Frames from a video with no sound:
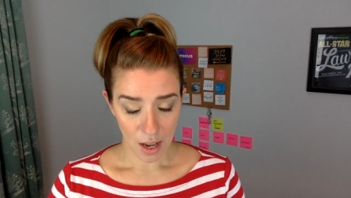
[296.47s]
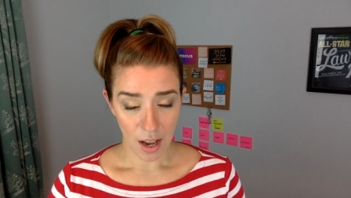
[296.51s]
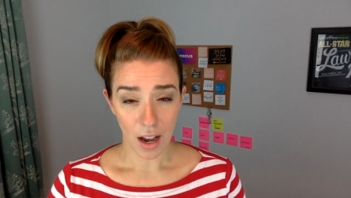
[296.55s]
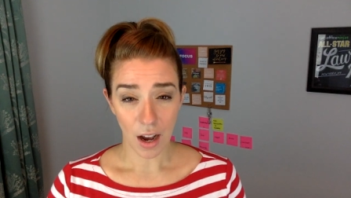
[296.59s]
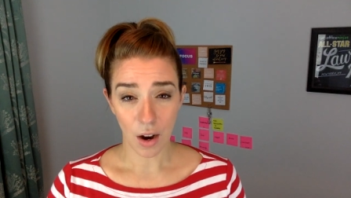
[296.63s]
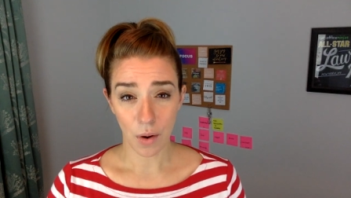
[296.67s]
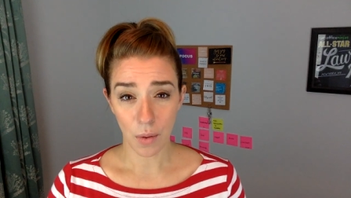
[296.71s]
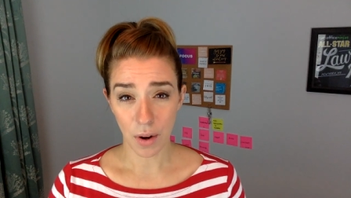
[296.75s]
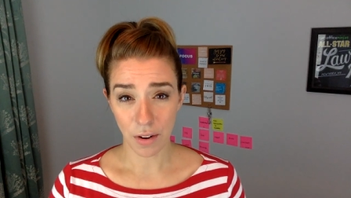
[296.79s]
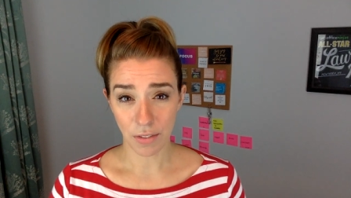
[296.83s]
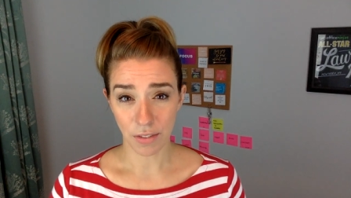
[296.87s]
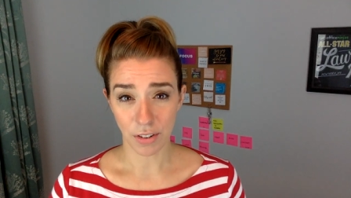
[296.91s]

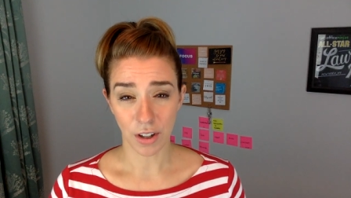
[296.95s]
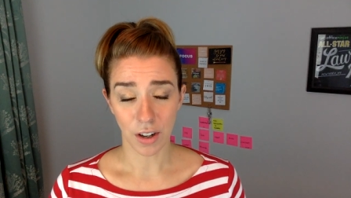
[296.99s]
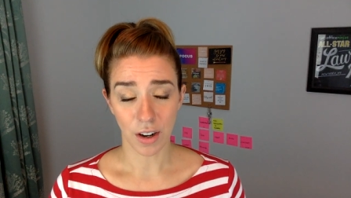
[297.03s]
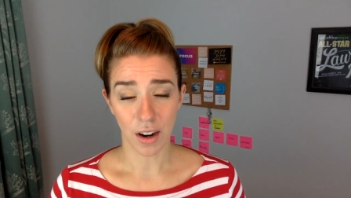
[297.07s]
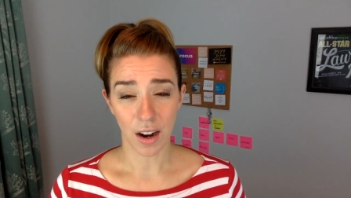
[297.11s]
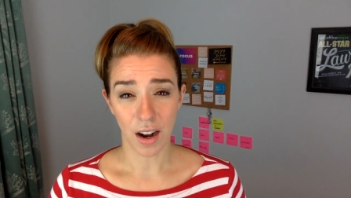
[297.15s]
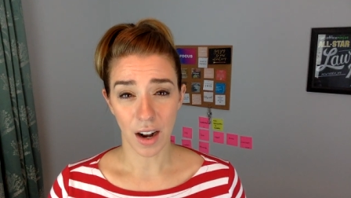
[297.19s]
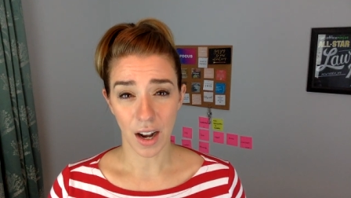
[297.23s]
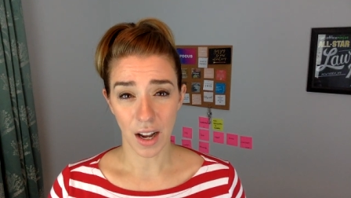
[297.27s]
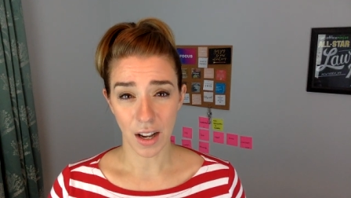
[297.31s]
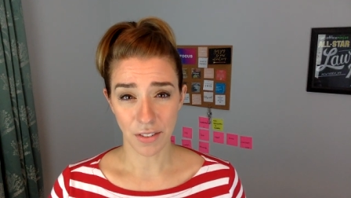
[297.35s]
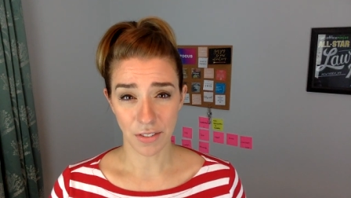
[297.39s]
However,
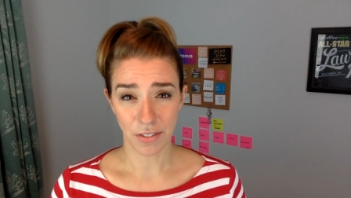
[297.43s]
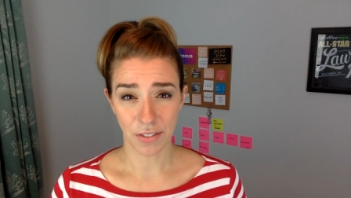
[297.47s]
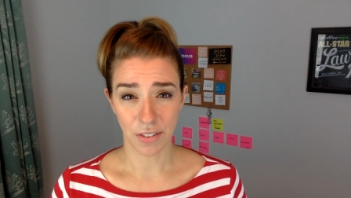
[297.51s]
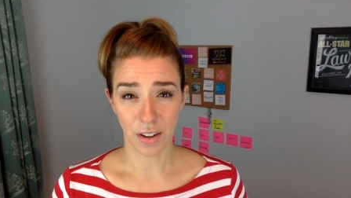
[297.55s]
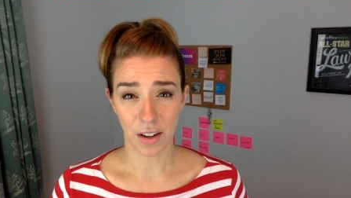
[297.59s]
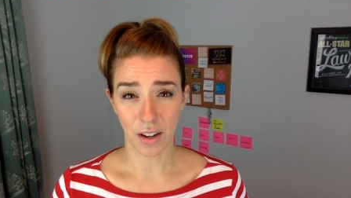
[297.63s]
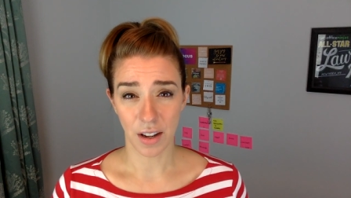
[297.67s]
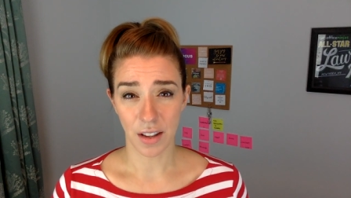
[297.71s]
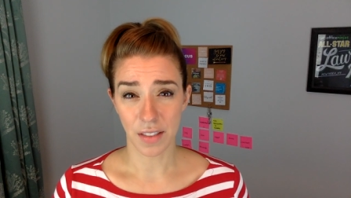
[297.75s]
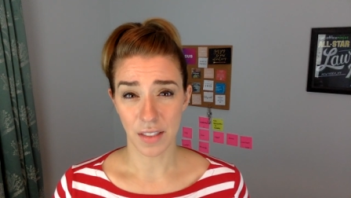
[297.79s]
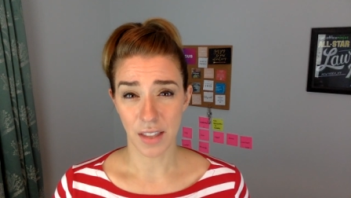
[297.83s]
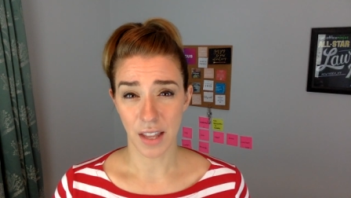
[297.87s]
I
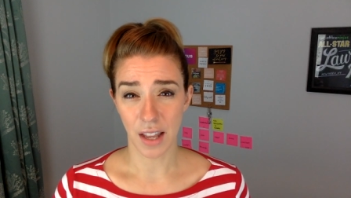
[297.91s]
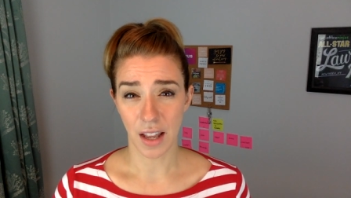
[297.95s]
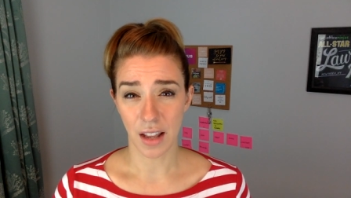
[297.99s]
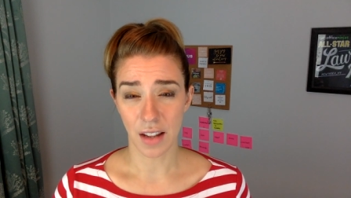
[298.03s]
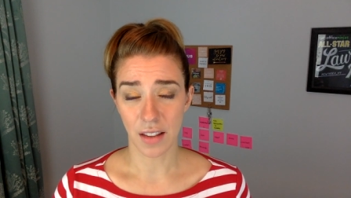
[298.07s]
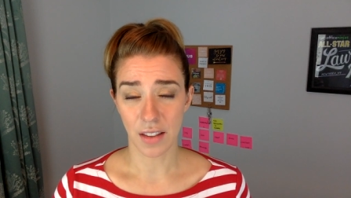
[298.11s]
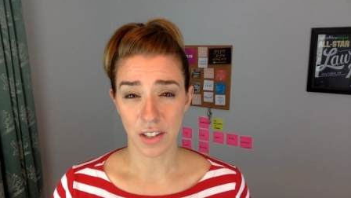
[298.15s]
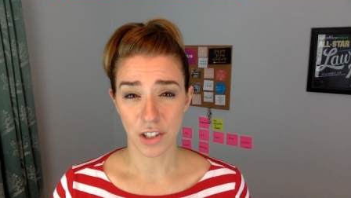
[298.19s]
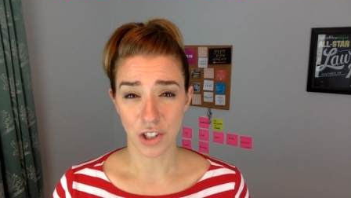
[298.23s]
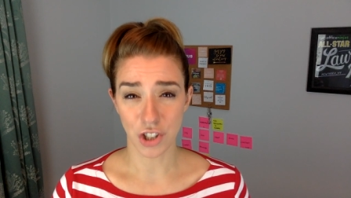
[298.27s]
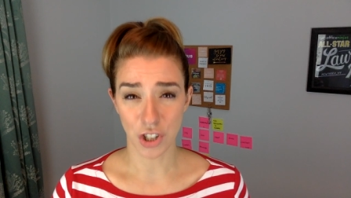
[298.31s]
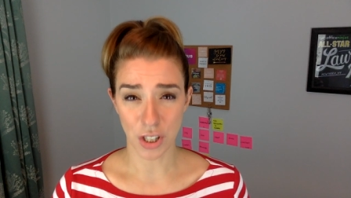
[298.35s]
find
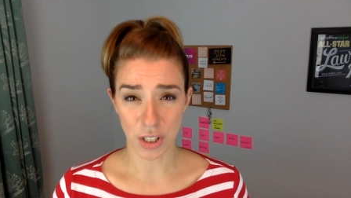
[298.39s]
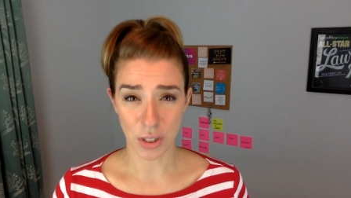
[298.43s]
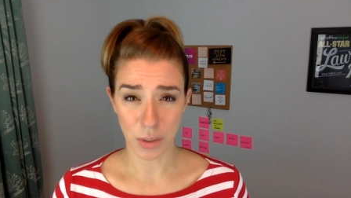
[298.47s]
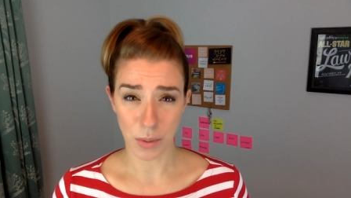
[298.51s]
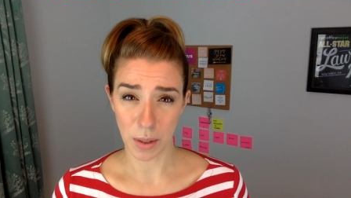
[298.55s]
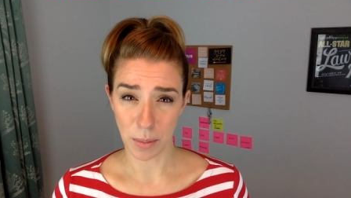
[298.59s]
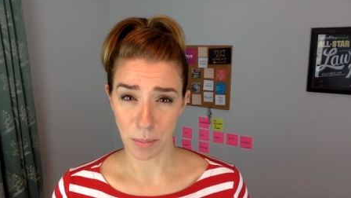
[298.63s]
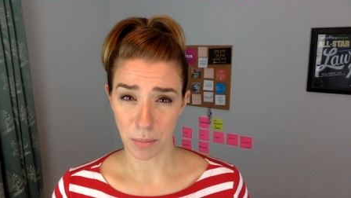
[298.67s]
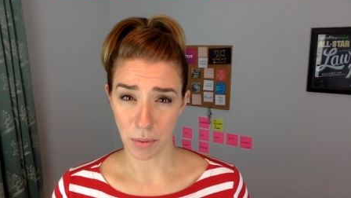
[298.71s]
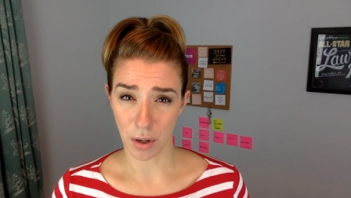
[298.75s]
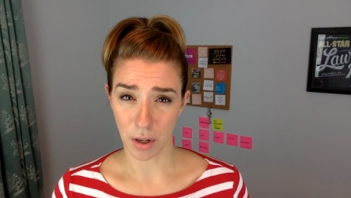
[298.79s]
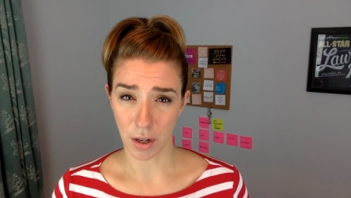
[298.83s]
that the G
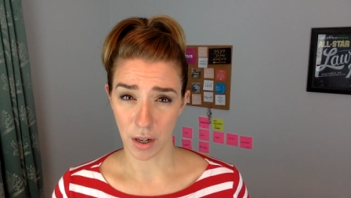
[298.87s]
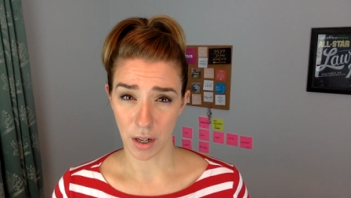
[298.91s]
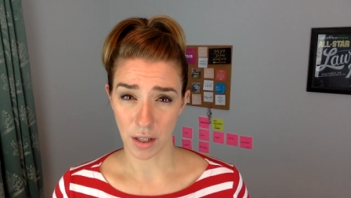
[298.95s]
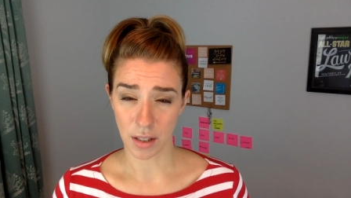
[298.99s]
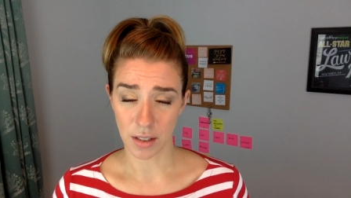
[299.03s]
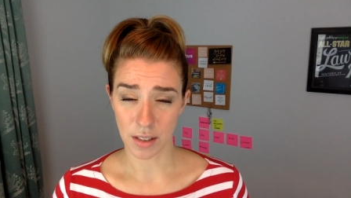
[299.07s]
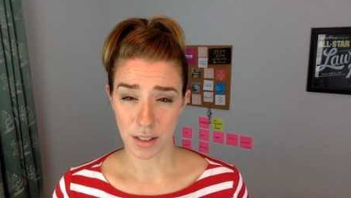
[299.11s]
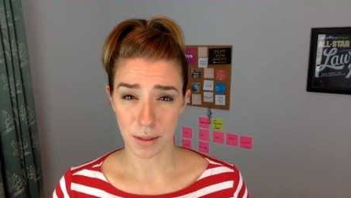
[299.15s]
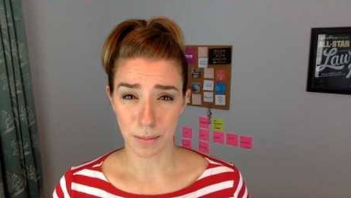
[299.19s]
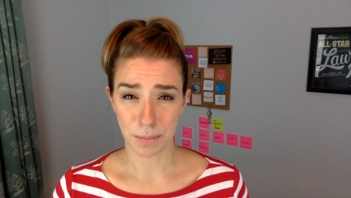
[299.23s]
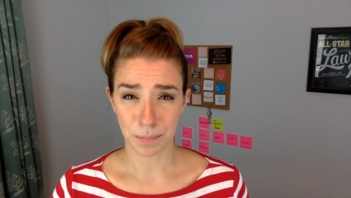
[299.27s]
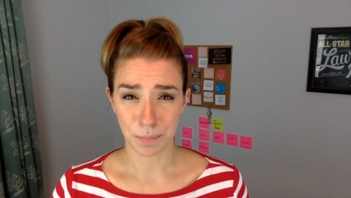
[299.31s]
Suite
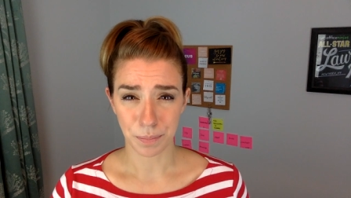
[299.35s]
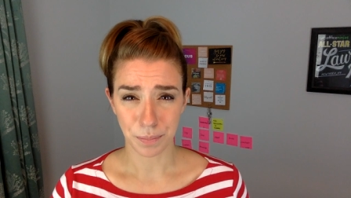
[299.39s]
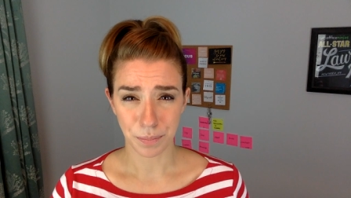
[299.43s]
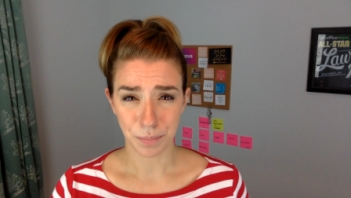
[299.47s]
products